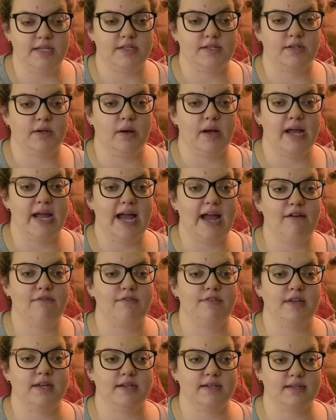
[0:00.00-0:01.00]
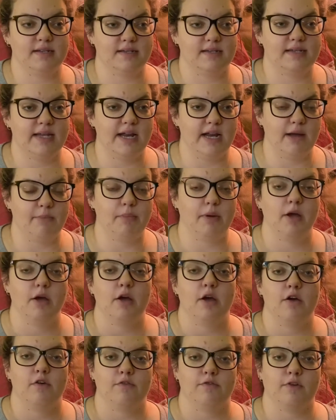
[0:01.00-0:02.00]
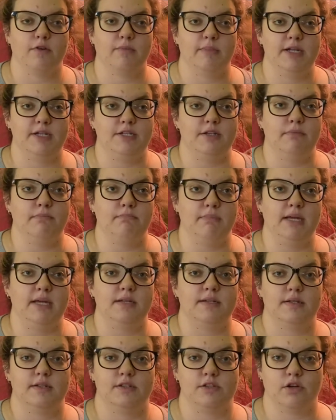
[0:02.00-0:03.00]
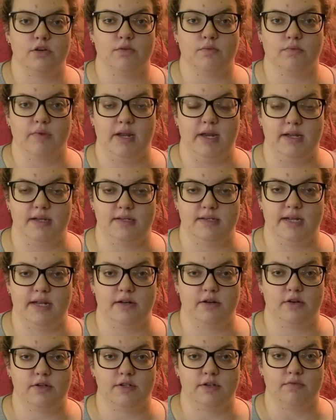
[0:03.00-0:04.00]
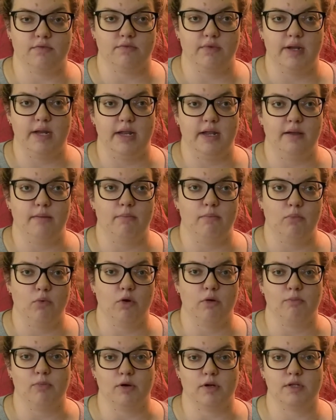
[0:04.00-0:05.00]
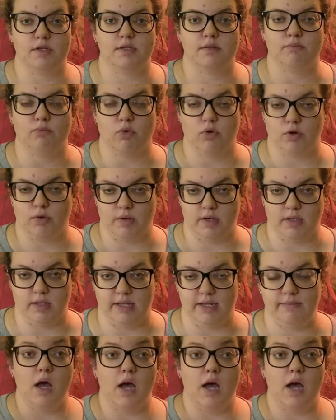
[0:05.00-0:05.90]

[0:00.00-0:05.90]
So I have things set up for me to meet certain reading standards of reading more books more quickly.